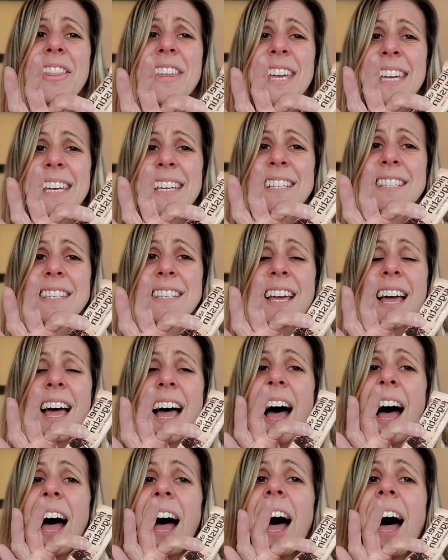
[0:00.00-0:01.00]
These,
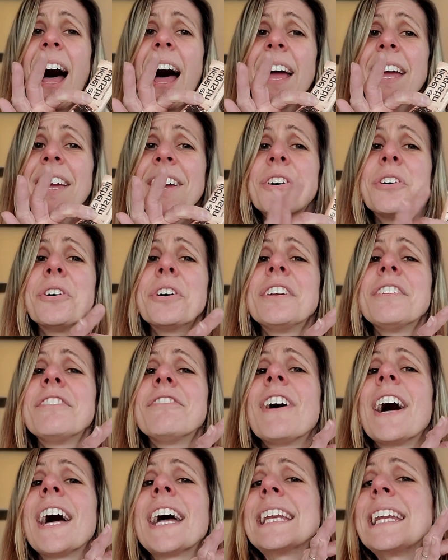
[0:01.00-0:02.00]
I couldn't
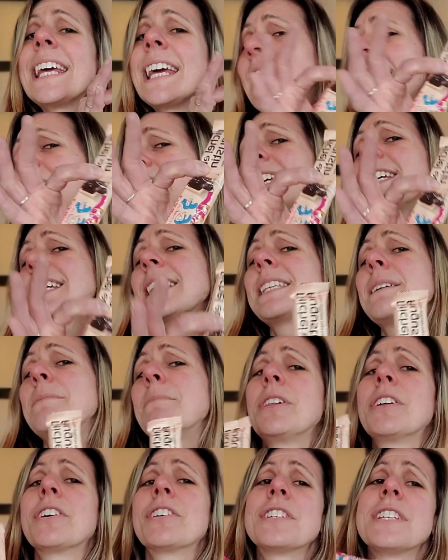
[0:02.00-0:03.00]
find anything
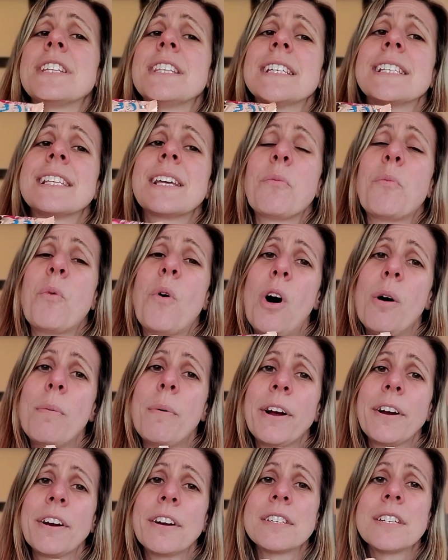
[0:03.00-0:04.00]
similar to this at
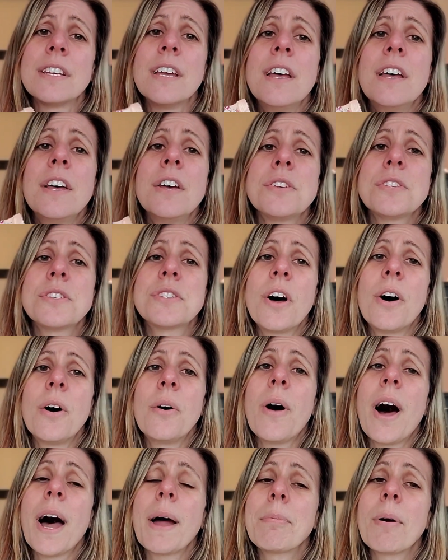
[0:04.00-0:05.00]
Walmart,
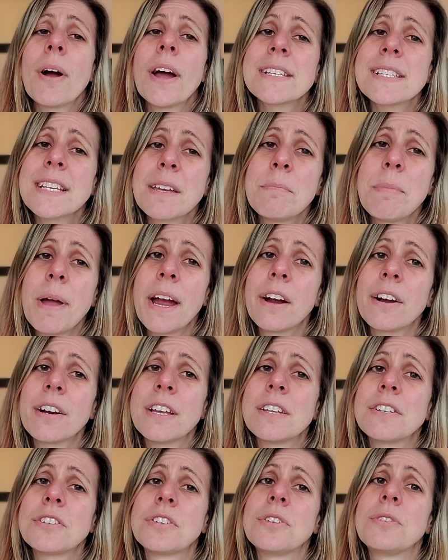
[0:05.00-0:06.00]
so I price compared
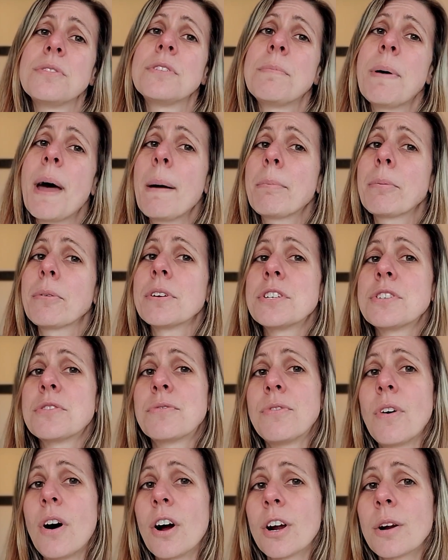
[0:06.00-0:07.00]
it to the Pepperidge
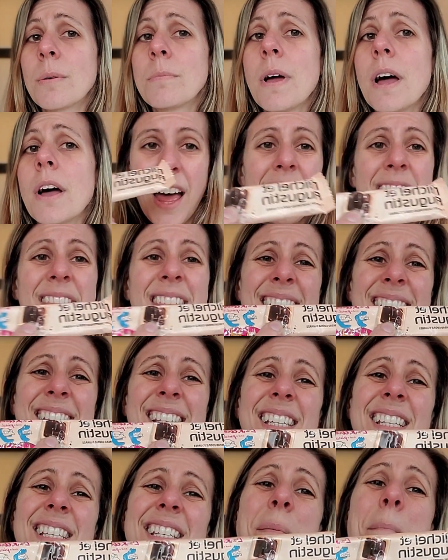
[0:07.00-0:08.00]
Farm. This
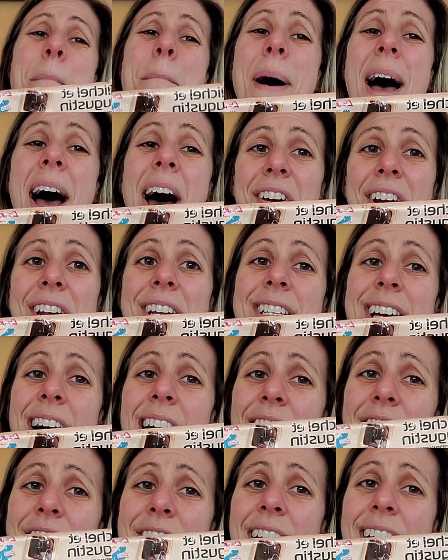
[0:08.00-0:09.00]
is about
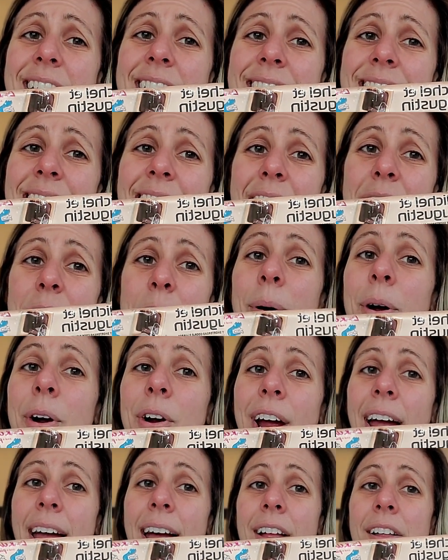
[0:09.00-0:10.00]
$1.99
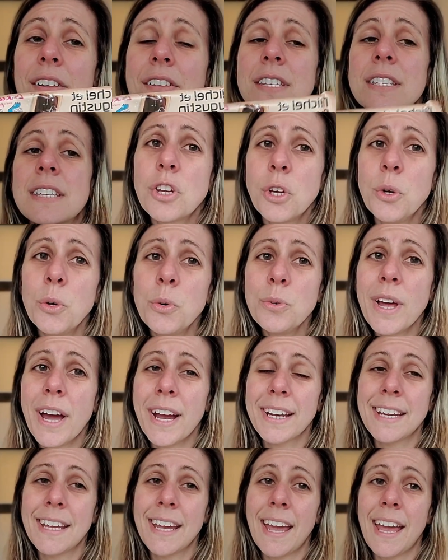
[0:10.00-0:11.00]
per ounce,
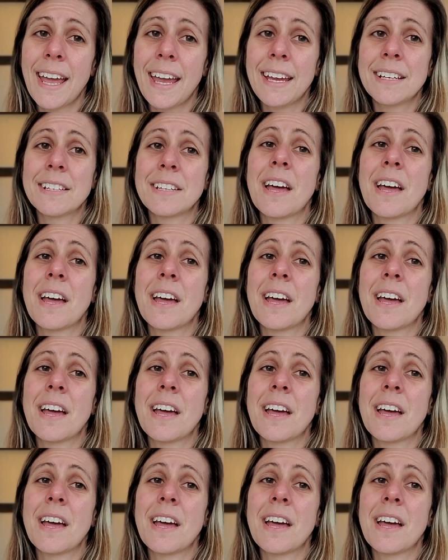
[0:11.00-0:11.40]
$2.98,